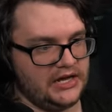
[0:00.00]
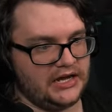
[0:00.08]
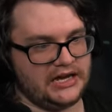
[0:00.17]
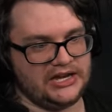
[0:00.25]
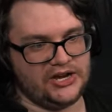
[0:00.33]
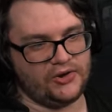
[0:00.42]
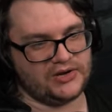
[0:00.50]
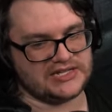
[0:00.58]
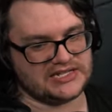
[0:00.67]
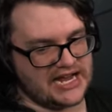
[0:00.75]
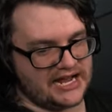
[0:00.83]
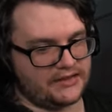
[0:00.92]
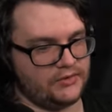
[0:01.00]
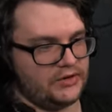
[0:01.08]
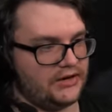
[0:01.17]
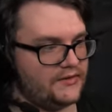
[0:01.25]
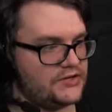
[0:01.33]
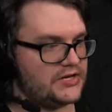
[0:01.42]
and know exactly
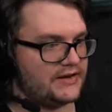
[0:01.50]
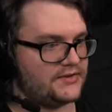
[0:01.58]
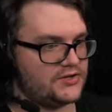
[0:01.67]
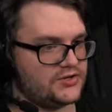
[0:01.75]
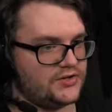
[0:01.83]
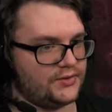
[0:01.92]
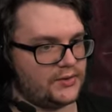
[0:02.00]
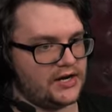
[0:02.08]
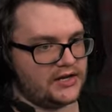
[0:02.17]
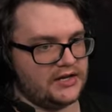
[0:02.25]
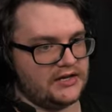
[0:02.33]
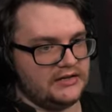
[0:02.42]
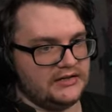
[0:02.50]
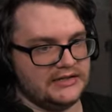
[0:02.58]
whenever you have to shoot the rocket.